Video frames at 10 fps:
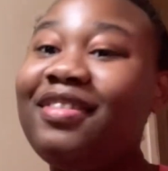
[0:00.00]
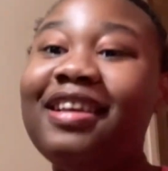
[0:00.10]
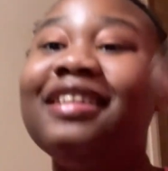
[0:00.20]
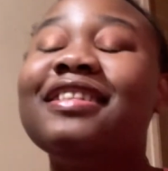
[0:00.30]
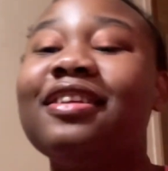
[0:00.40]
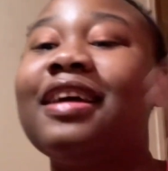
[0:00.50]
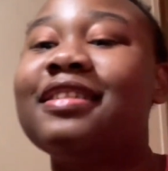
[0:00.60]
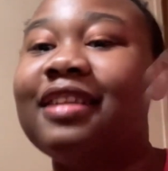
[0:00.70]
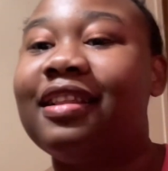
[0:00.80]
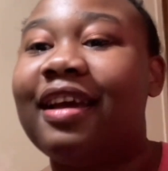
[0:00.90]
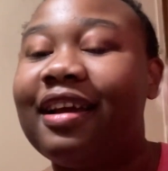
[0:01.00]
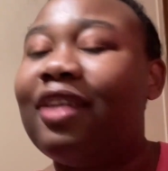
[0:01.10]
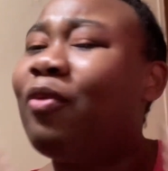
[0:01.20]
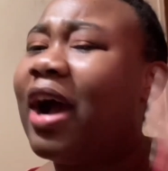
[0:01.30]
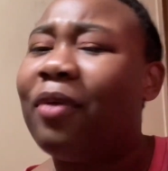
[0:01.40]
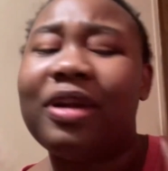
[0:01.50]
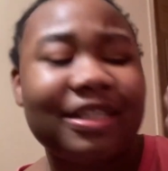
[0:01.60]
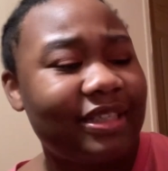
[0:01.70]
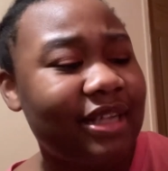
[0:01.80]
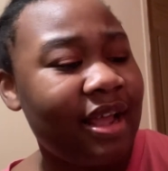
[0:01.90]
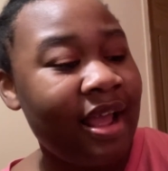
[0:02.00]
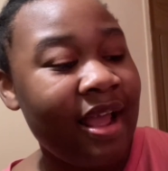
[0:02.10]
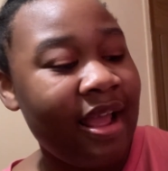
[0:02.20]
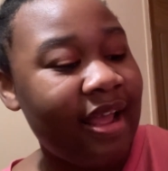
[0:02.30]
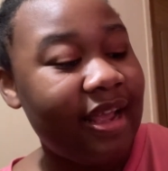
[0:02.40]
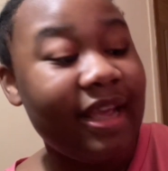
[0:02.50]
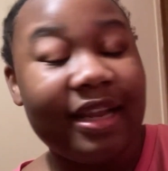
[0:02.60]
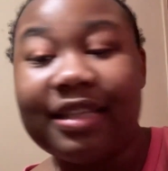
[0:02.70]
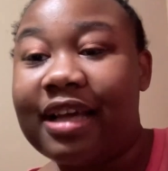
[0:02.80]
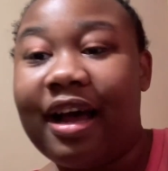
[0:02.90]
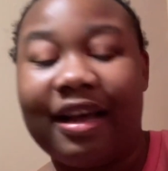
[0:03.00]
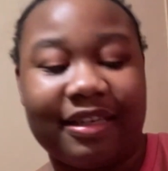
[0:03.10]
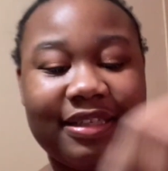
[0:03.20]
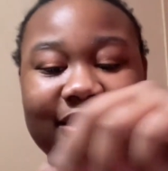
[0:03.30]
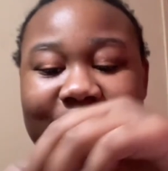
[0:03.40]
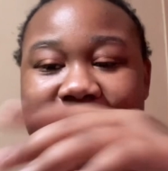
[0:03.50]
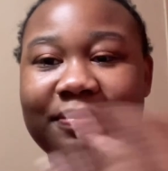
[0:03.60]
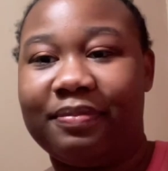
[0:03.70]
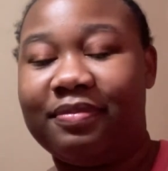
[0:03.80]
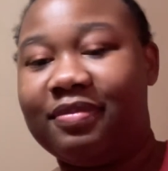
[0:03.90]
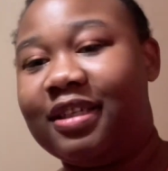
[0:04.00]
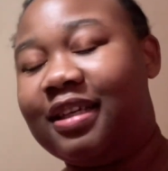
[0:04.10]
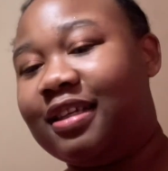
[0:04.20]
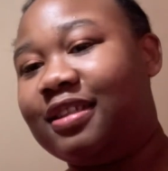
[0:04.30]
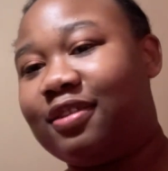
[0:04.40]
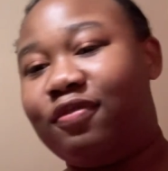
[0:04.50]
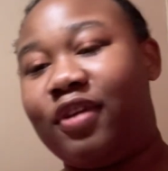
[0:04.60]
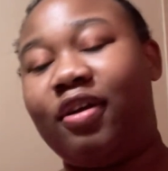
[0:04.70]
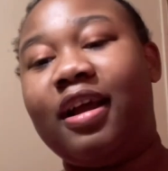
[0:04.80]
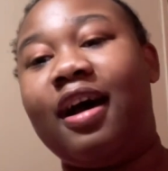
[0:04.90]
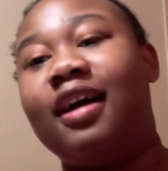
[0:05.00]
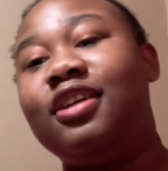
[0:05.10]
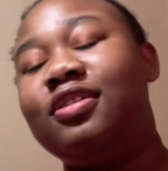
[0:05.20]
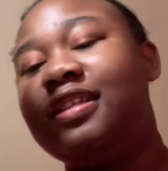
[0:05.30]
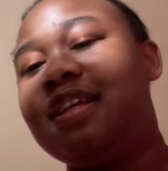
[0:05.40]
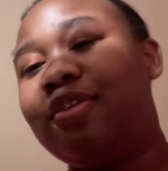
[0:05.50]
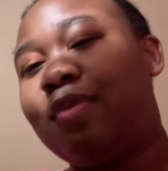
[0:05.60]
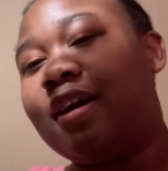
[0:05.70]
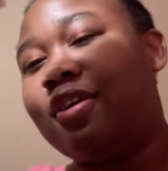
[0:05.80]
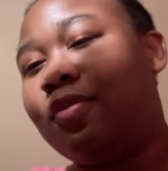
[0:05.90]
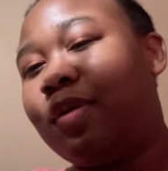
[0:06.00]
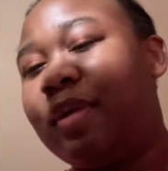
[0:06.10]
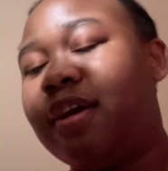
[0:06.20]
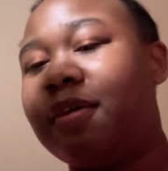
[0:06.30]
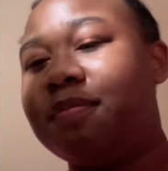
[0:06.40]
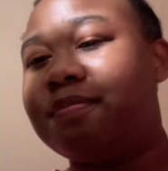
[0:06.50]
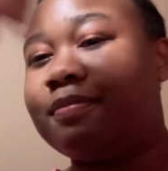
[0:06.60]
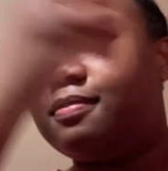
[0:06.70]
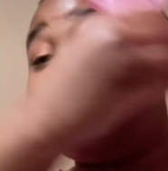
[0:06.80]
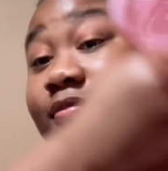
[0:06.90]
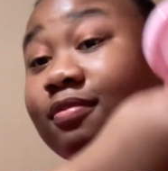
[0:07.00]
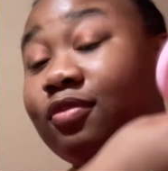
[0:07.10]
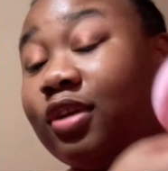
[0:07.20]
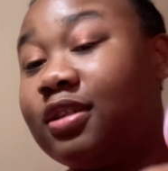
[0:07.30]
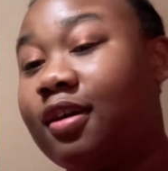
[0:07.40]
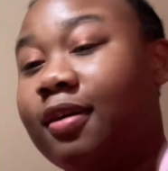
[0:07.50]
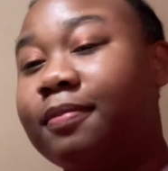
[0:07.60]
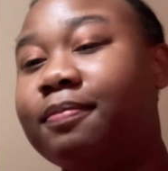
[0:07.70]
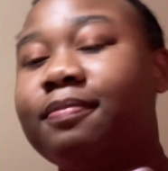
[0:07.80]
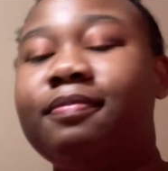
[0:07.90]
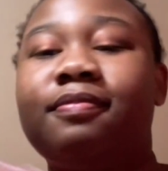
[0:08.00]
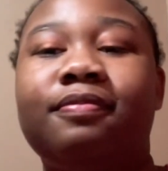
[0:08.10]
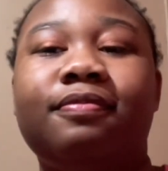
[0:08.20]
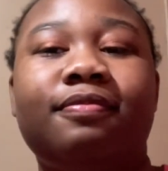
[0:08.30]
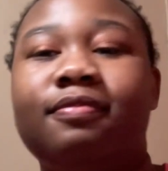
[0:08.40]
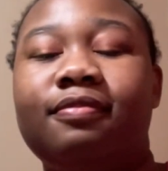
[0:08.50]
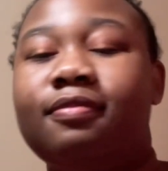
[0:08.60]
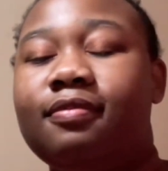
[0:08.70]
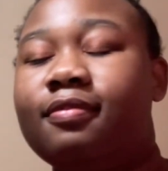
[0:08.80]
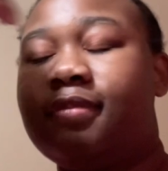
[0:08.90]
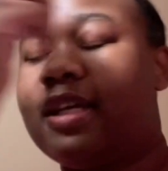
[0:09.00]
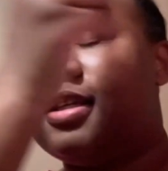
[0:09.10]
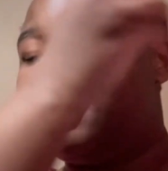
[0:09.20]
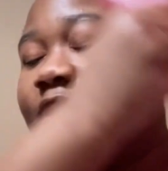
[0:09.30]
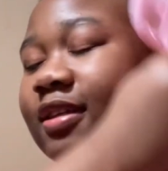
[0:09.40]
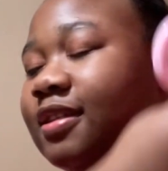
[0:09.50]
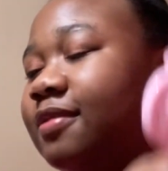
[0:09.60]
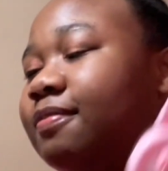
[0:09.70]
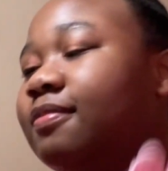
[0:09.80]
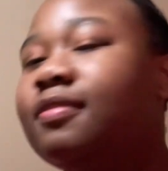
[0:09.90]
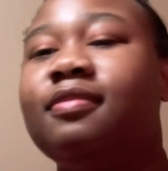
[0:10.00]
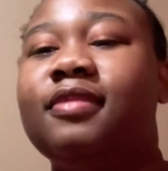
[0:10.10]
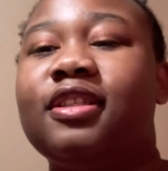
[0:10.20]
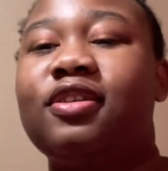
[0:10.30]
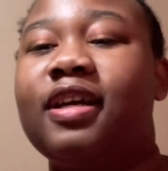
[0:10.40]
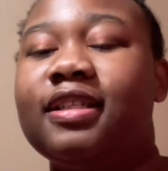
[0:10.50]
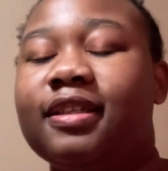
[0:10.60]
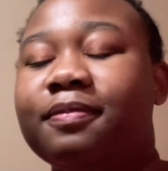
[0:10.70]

So that's the thing. Wow, it is hot. It is very hot. You see why I don't wear makeup when it's hot? Can't do this. It's crazy.